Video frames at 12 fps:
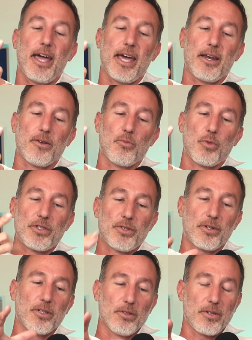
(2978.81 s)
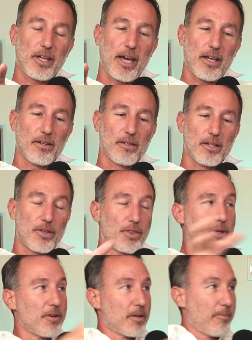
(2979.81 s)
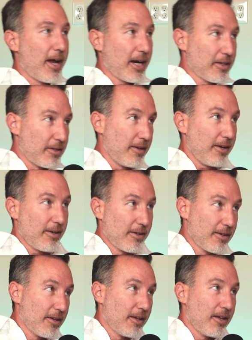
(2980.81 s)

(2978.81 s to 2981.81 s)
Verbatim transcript: And we took a look at Ethereum back in the day.